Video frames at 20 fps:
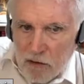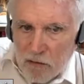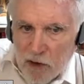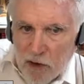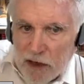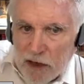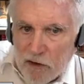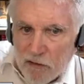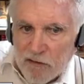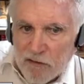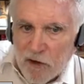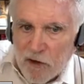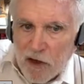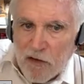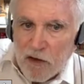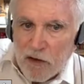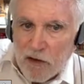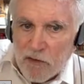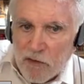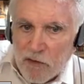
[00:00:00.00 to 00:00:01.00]
to rectify
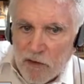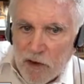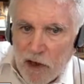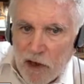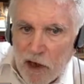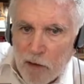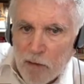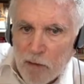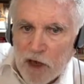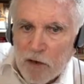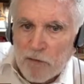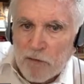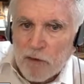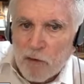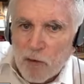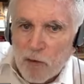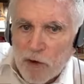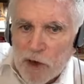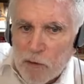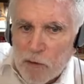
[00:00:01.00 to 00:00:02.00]
this. I mean,
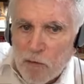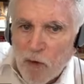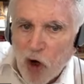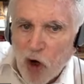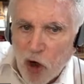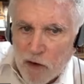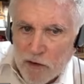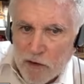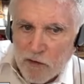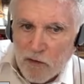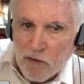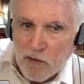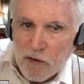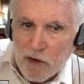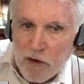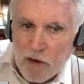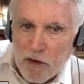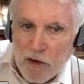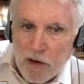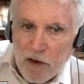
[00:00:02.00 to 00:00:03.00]
if you read
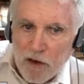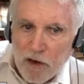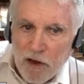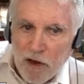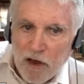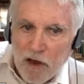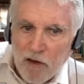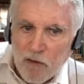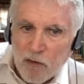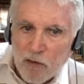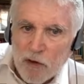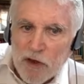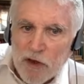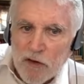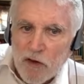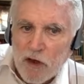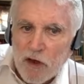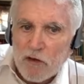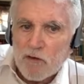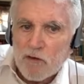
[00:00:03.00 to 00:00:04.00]
Marx, three
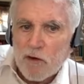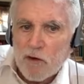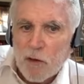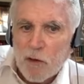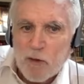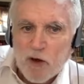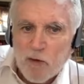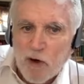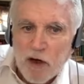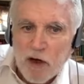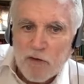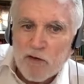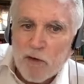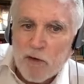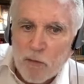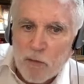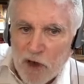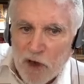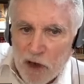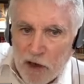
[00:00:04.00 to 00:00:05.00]
things come
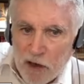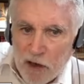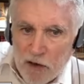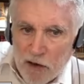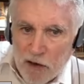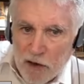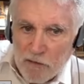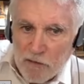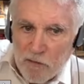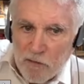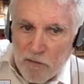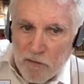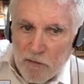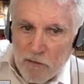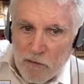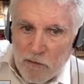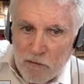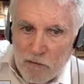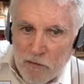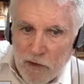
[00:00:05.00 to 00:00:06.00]
across immediately,
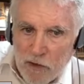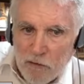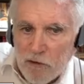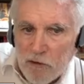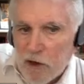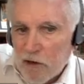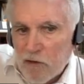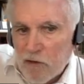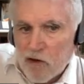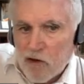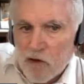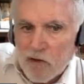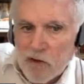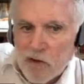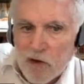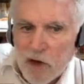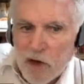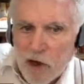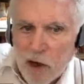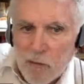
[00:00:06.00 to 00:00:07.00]
even if it's
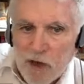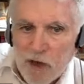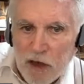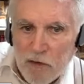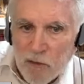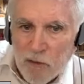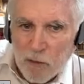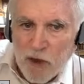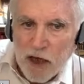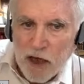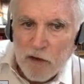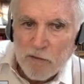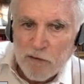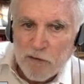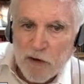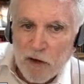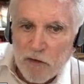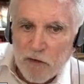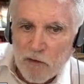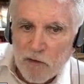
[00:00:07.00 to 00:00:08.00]
just the Communist
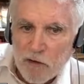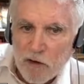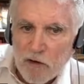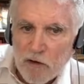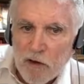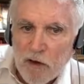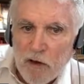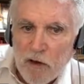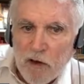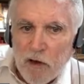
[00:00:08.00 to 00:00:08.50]
Manifesto.